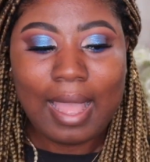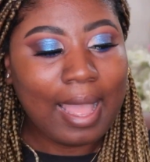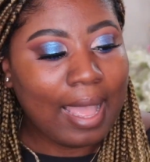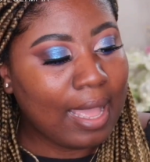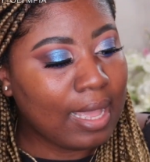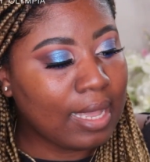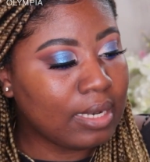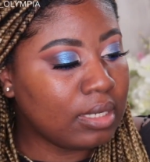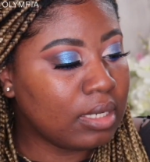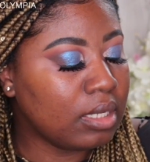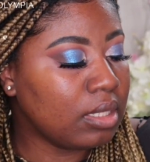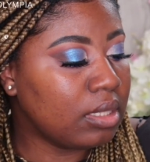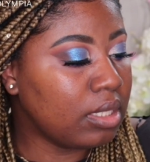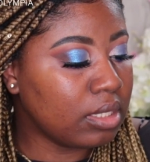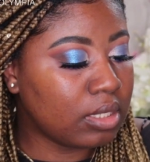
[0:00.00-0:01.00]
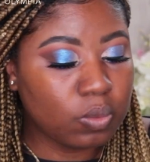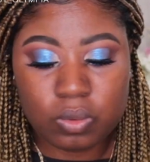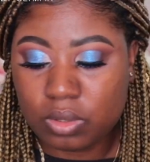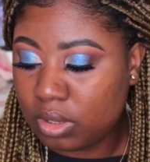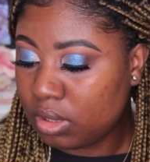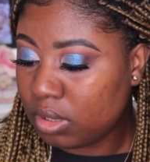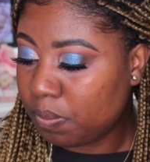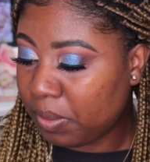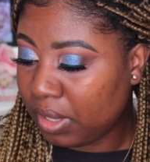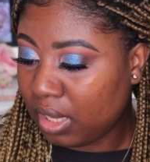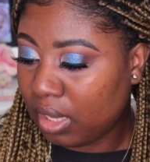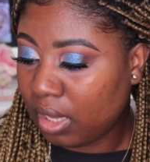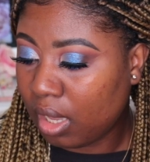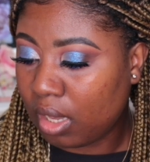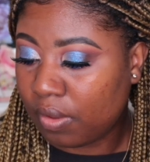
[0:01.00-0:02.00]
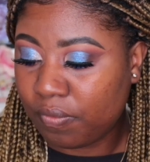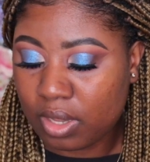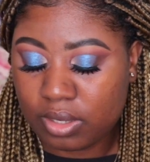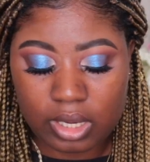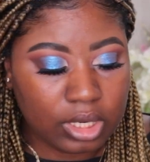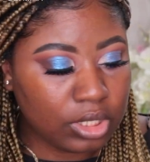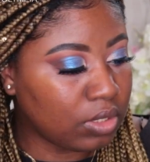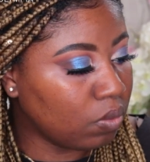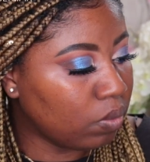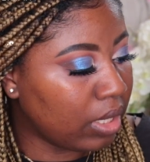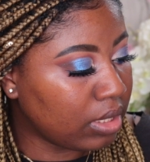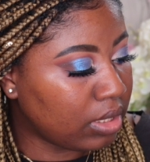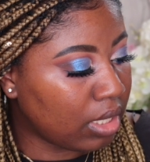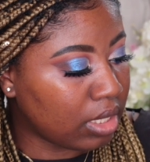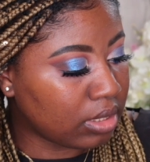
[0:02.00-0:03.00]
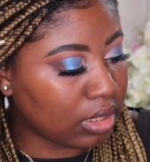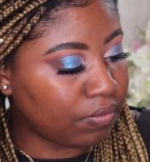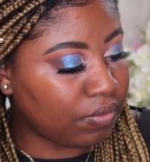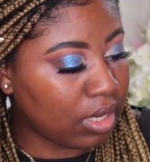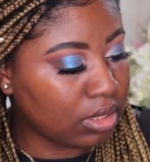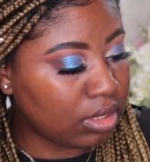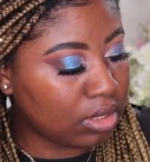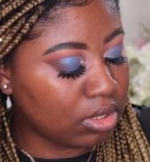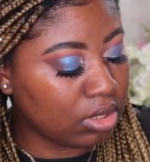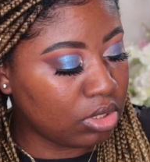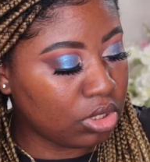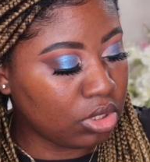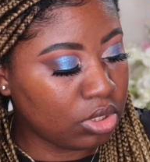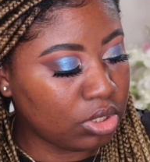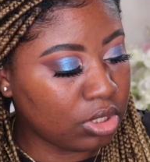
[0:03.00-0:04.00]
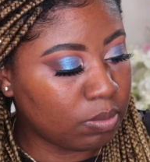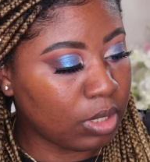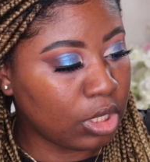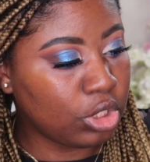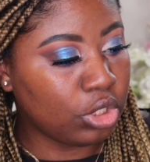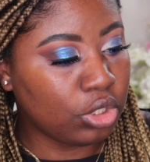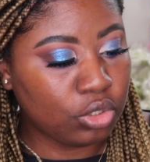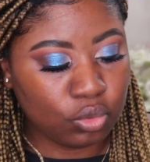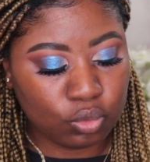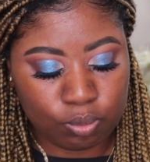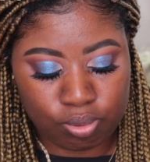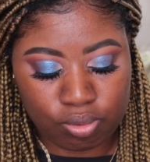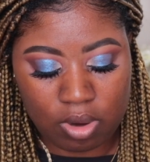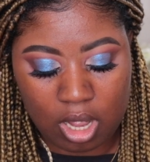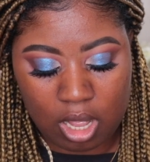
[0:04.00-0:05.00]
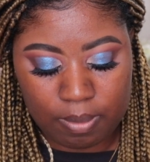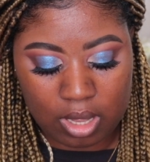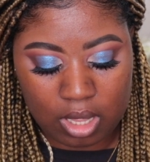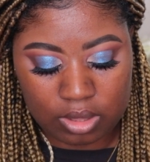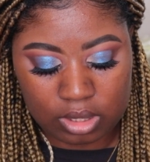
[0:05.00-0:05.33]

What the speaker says: And this wouldn't be a foundation wear test if I didn't use my usual primer.